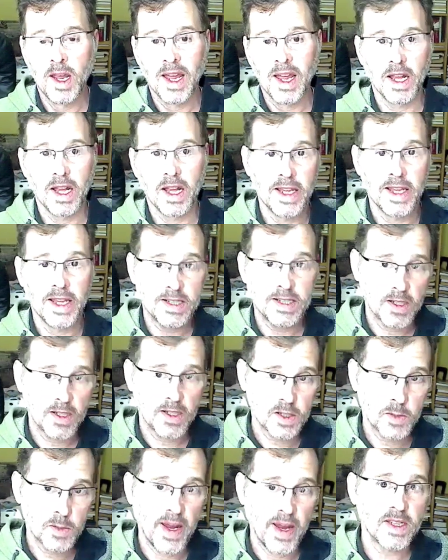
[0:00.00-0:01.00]
A less
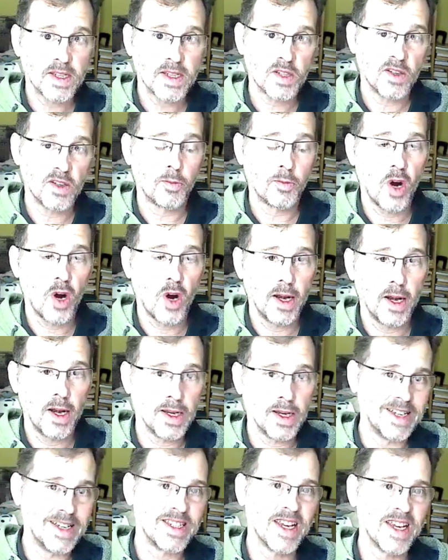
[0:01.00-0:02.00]
expensive
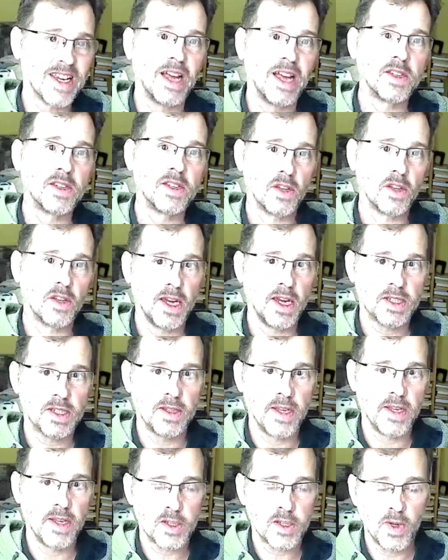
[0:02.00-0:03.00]
product is Enzalase,
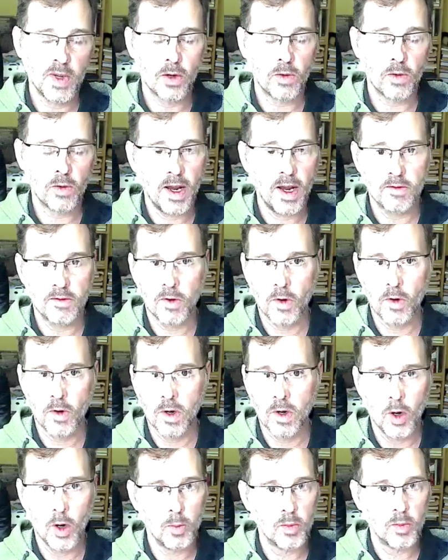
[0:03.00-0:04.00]
and that's been around
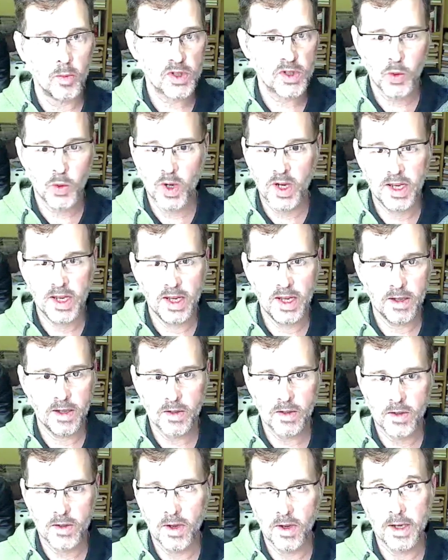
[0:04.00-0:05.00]
for almost
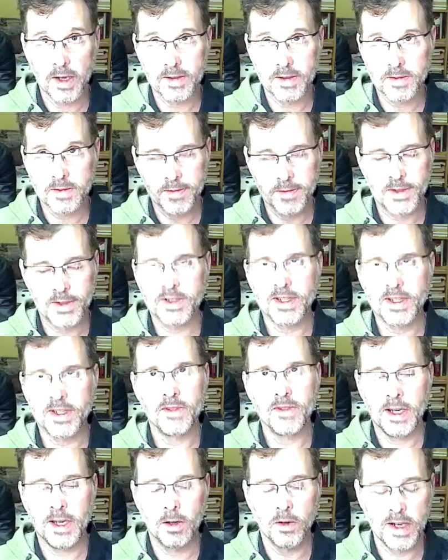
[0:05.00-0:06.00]

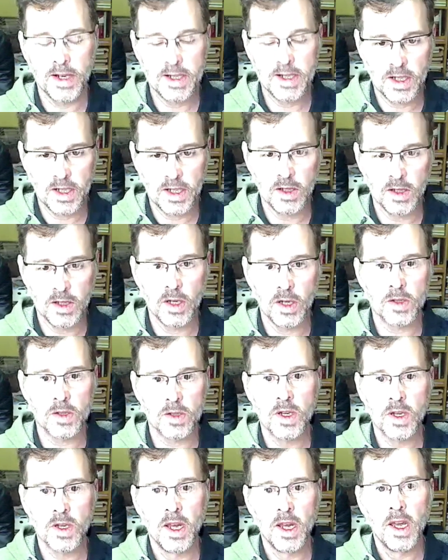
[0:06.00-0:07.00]
17 or 18
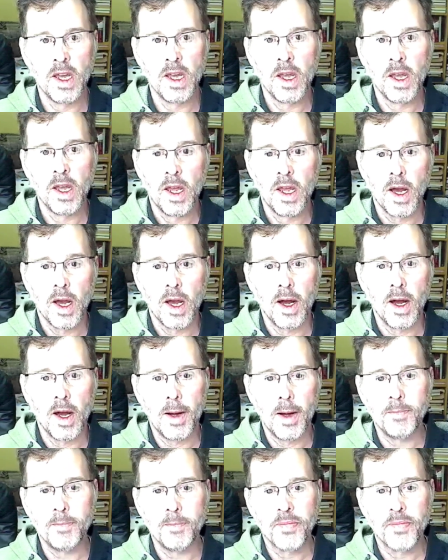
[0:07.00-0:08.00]
years.
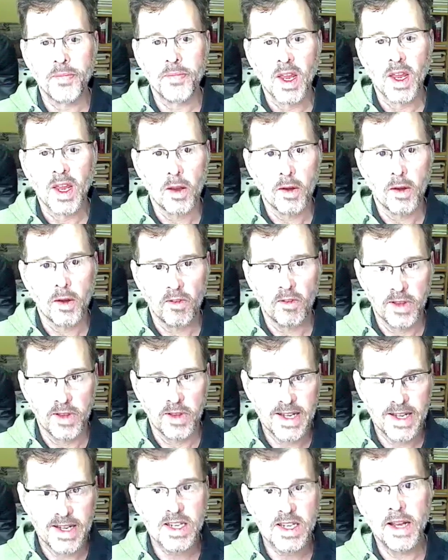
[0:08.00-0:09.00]

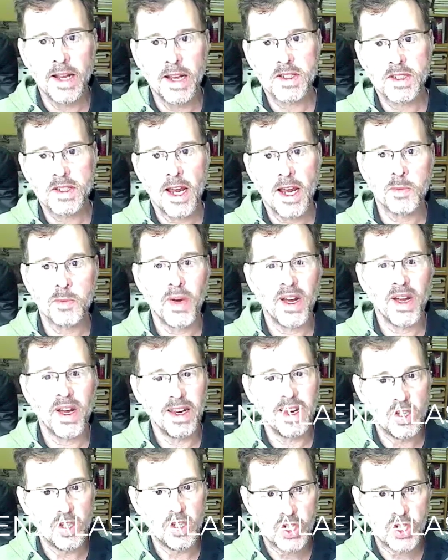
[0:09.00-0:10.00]
Less enzymes, but
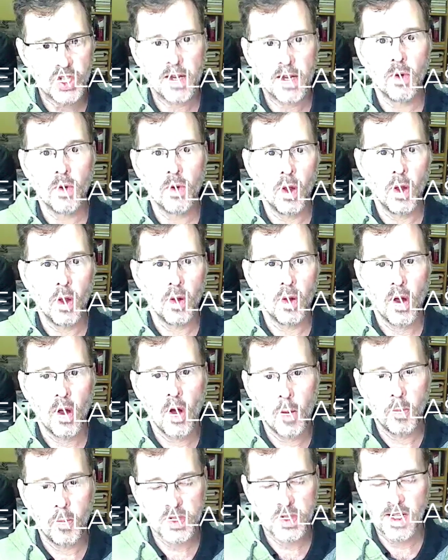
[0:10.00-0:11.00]
in general,
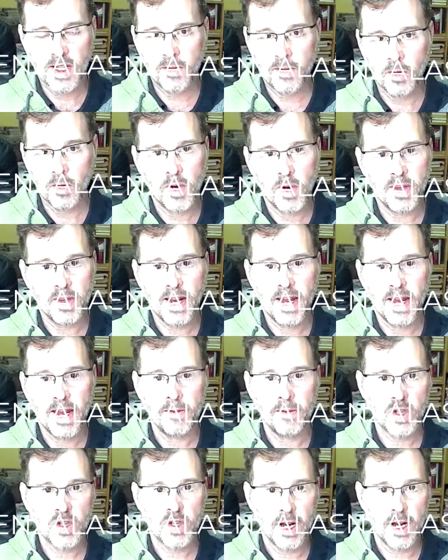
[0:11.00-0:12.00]
almost everyone that
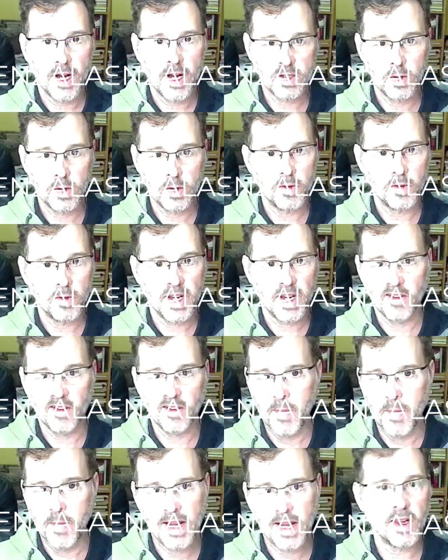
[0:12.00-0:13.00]
I've talked to, that
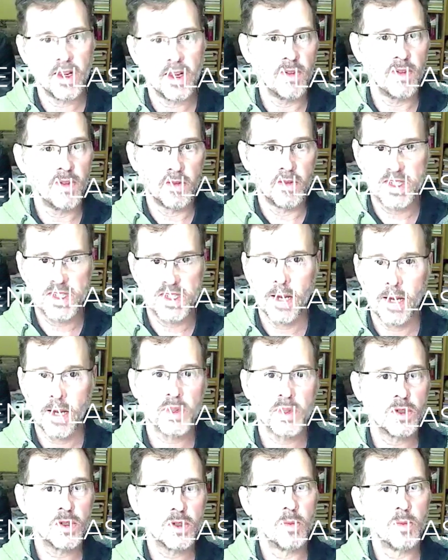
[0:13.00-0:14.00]
I've met, that give
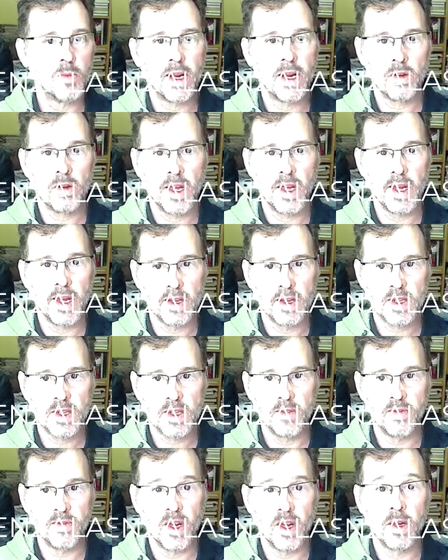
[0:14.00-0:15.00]
samples to my clients,
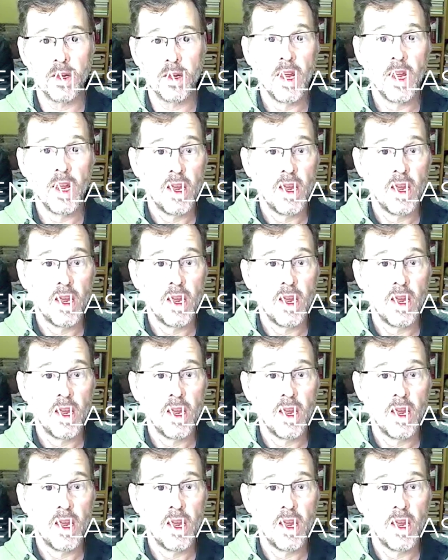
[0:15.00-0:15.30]
have done